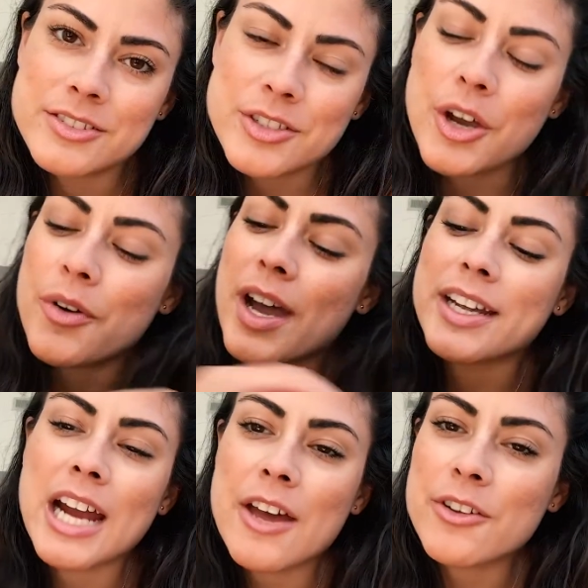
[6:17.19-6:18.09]
So
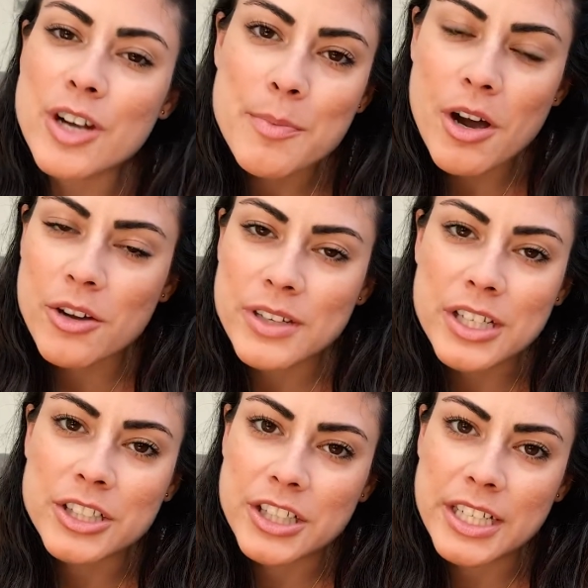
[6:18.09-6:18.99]
I gathered up all the
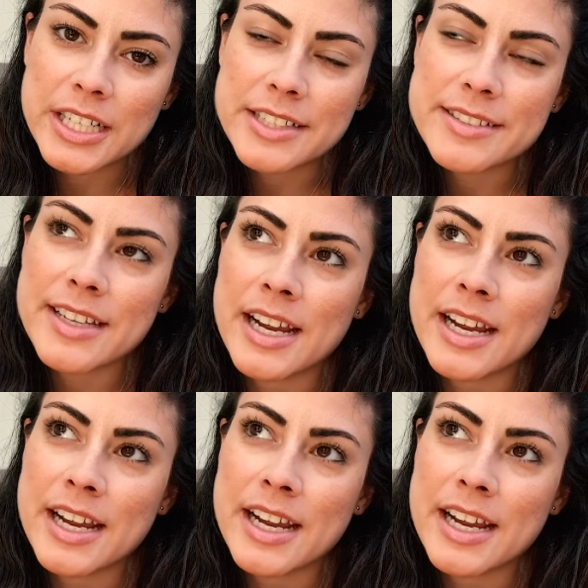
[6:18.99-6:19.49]
ingredients